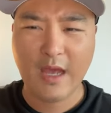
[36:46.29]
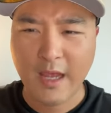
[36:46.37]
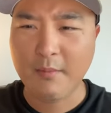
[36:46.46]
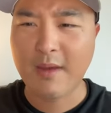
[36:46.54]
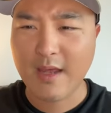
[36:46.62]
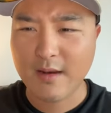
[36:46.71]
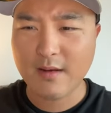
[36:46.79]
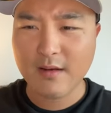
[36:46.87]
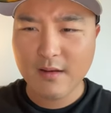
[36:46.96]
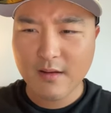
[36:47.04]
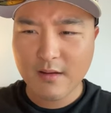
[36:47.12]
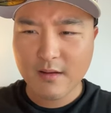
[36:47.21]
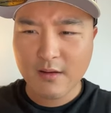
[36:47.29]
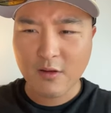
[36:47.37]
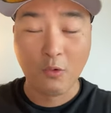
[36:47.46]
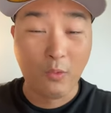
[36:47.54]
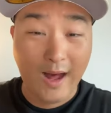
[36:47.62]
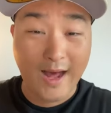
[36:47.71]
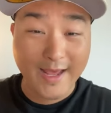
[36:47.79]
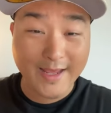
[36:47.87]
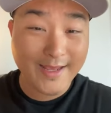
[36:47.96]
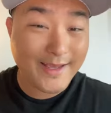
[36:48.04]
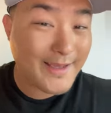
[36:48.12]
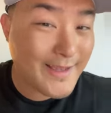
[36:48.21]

Amen. Why?